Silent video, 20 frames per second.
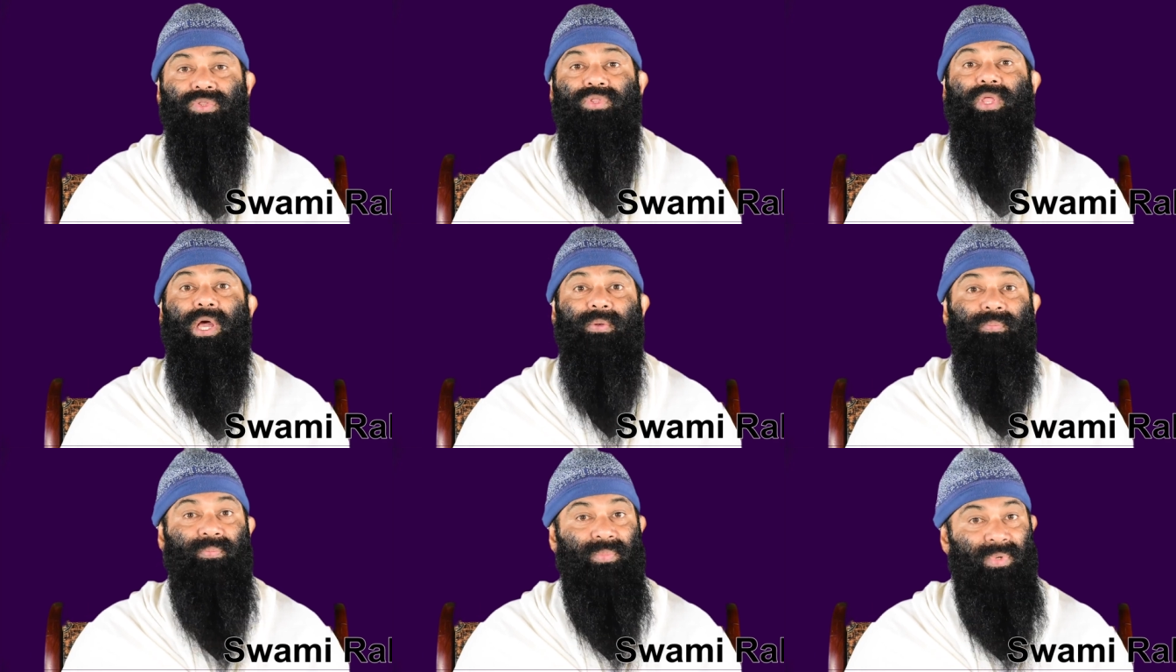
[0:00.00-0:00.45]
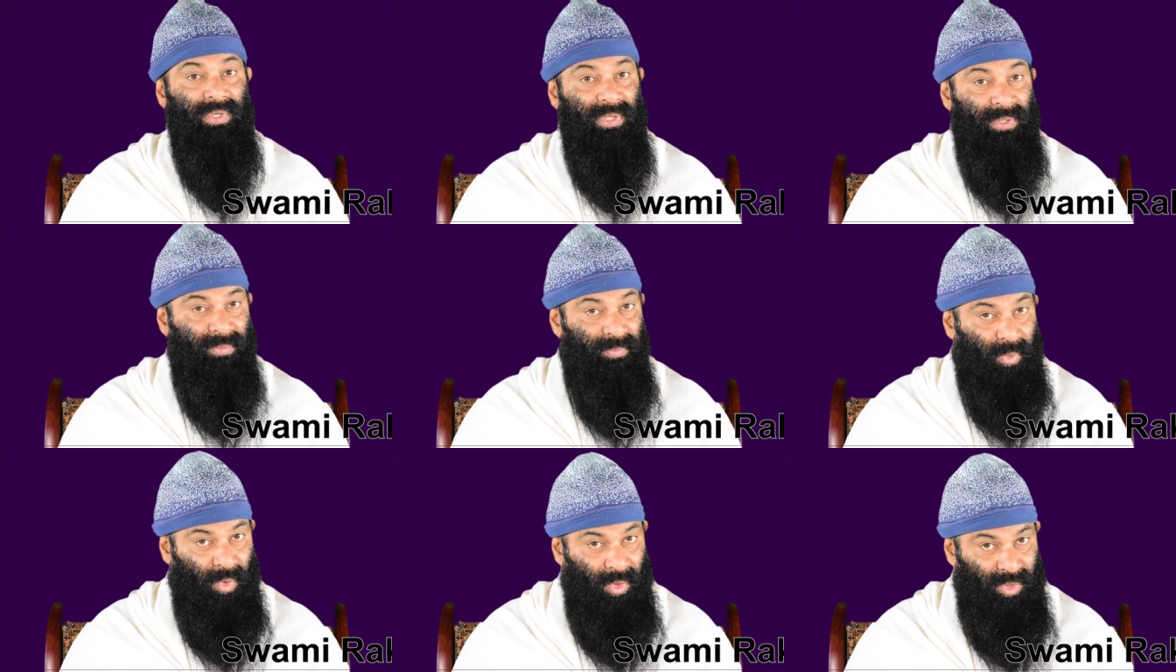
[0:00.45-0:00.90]
That
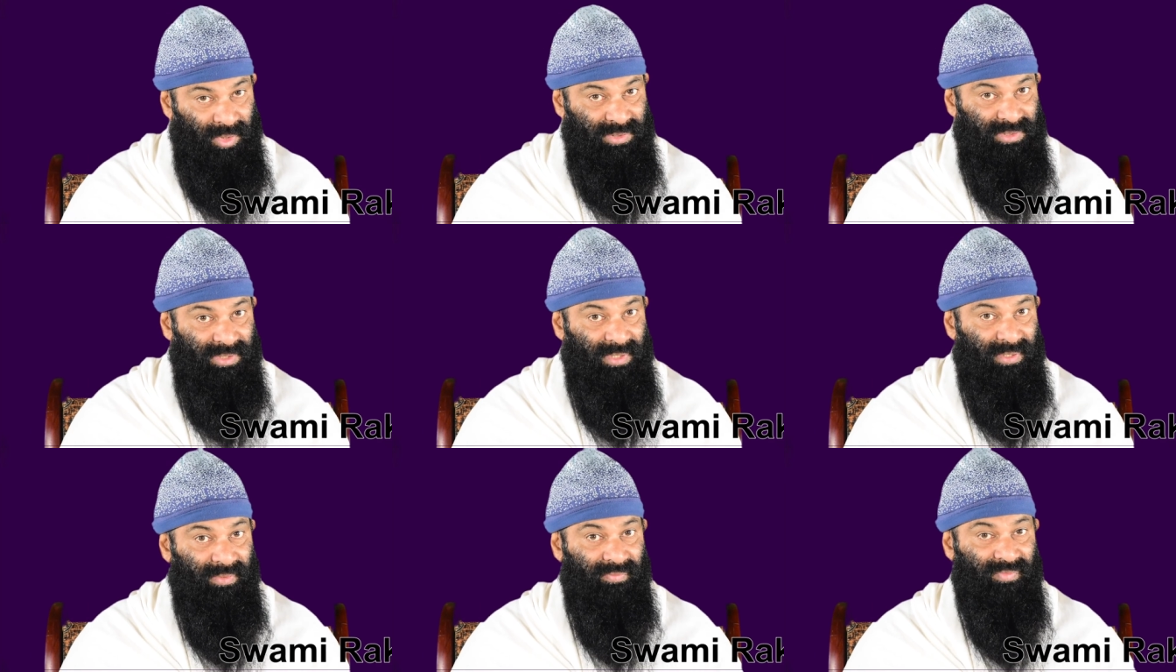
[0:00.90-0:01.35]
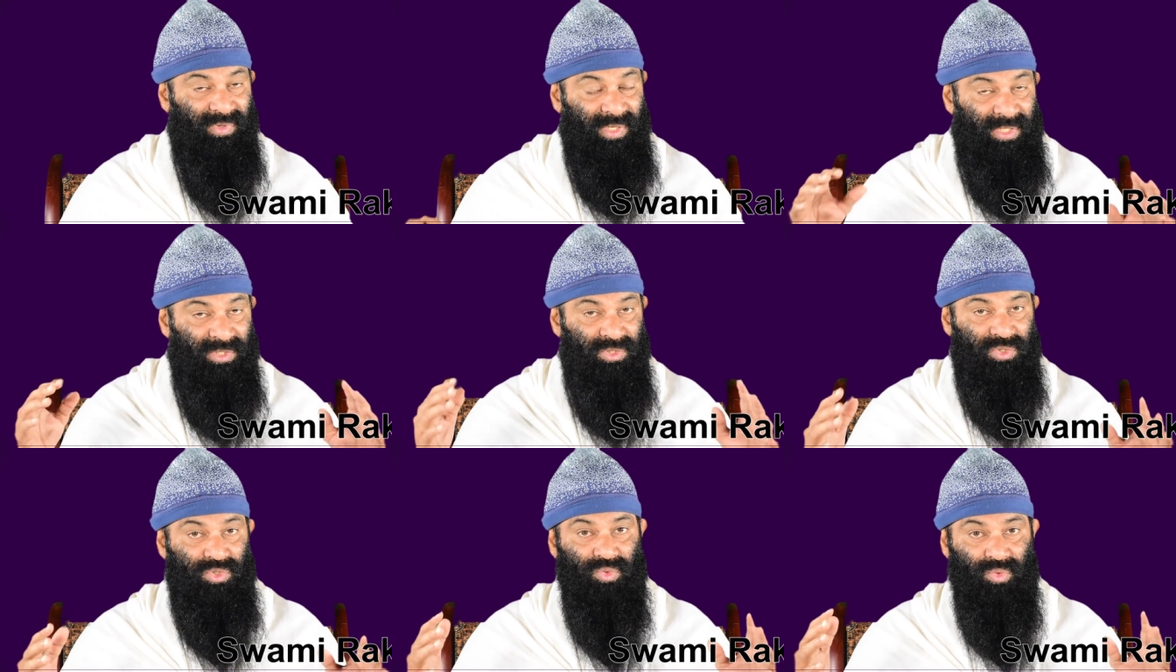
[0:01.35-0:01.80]
many boys are
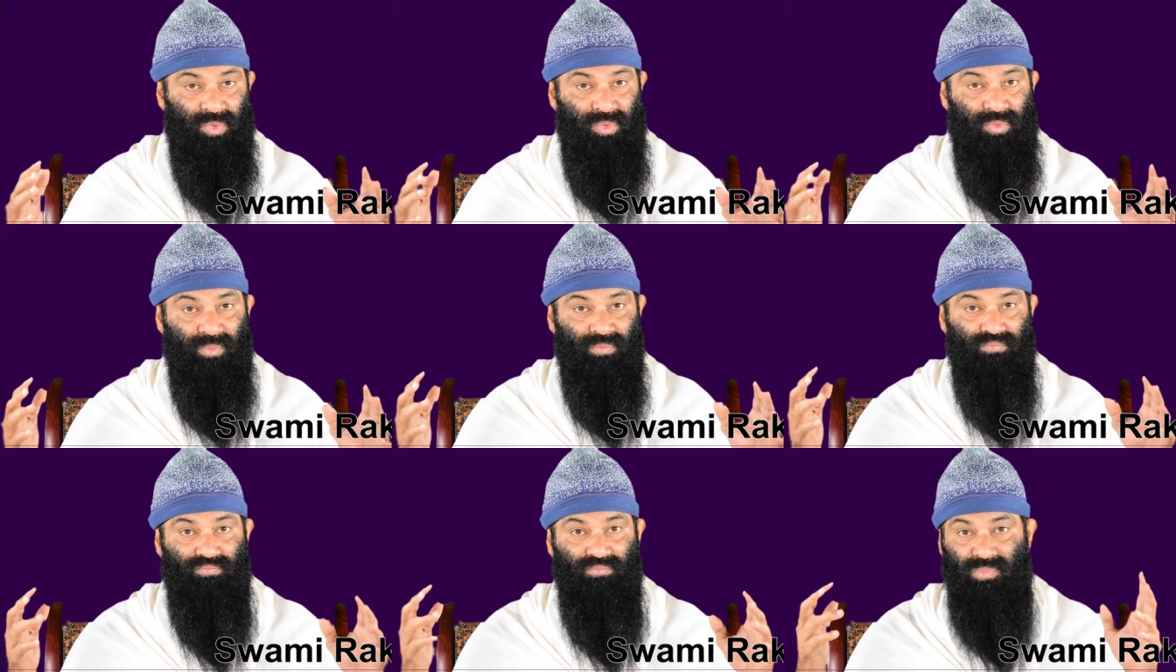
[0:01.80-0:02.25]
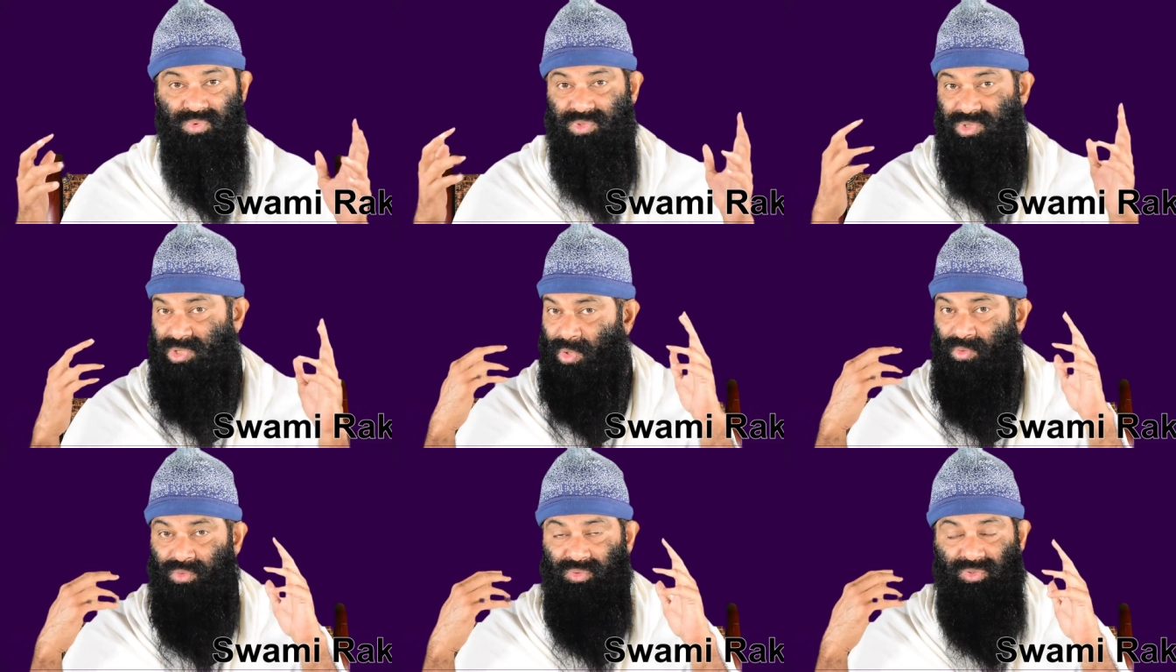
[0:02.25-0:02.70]
willing to
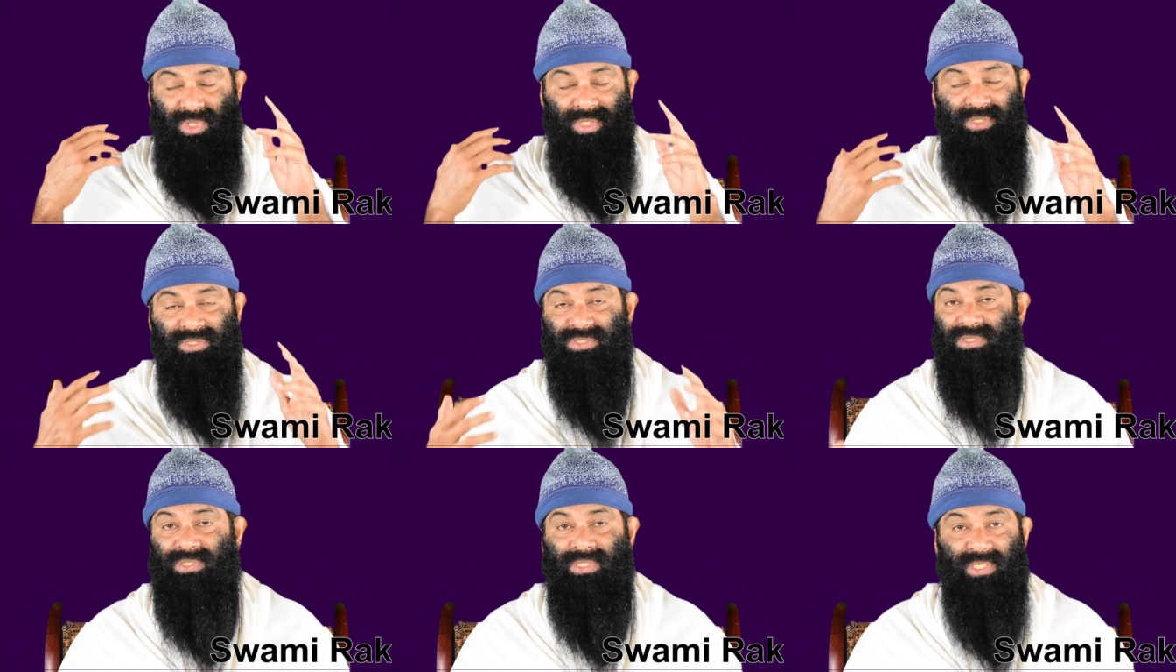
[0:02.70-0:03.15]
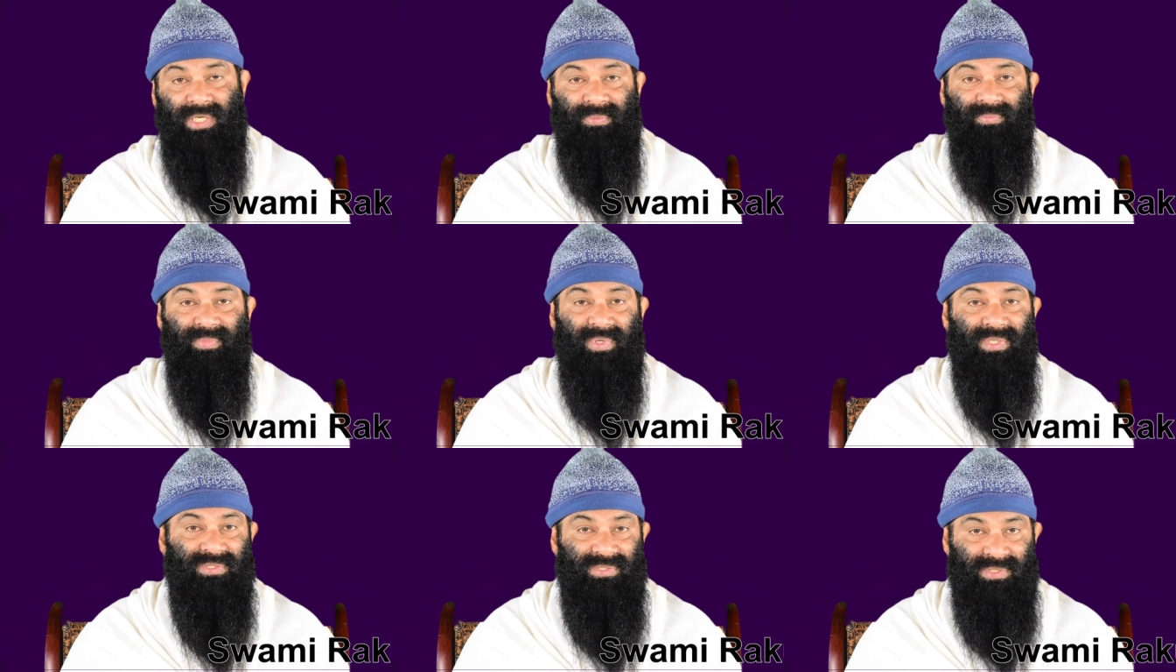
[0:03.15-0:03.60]
shout and
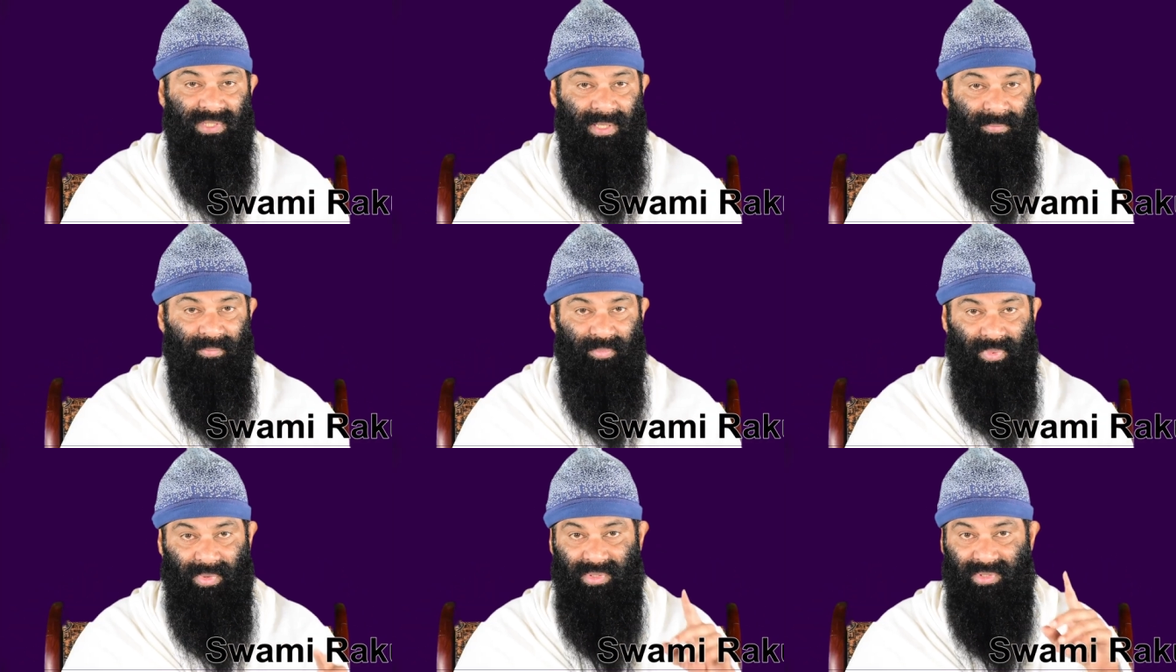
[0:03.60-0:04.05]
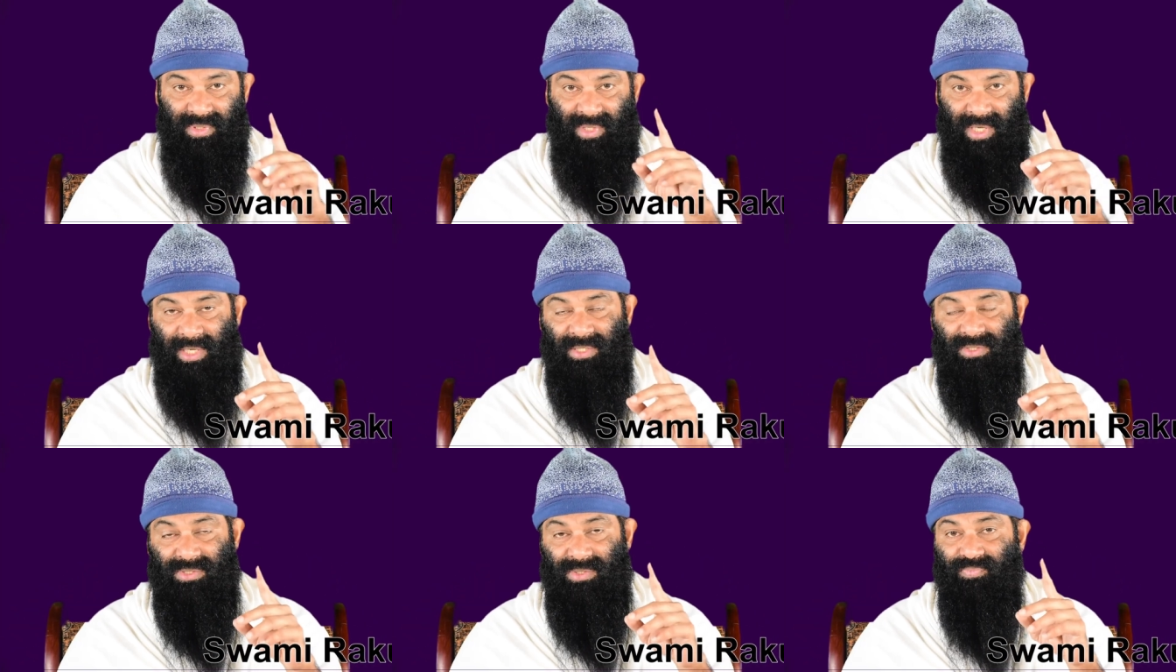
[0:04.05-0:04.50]
scream and jump and
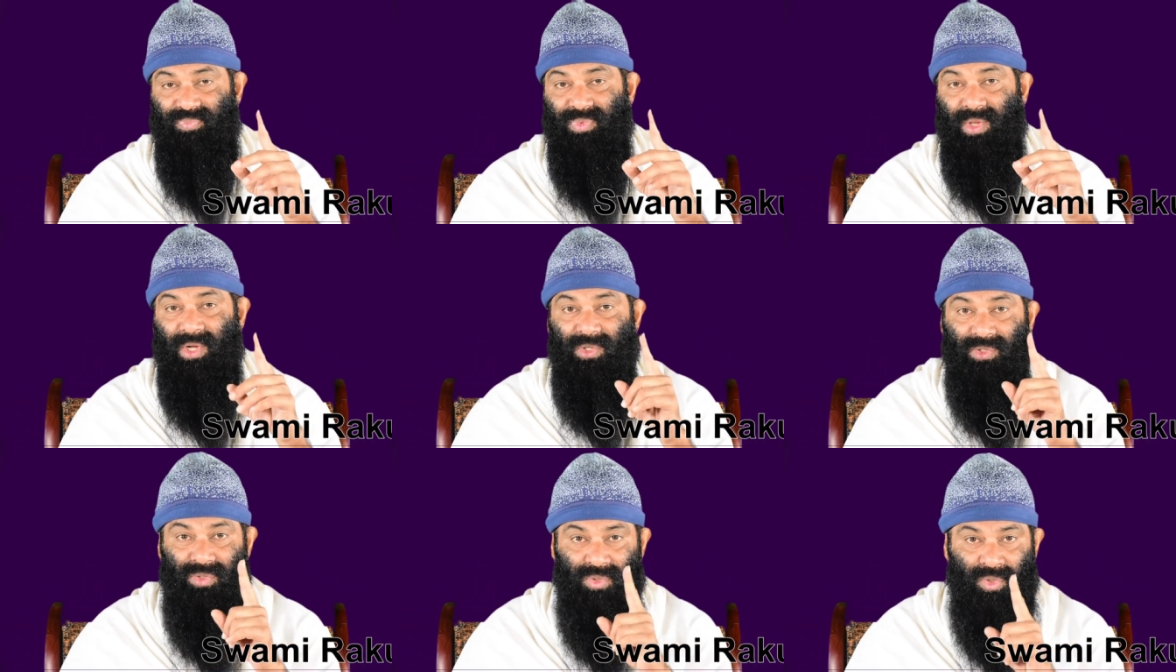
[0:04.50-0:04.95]
dance.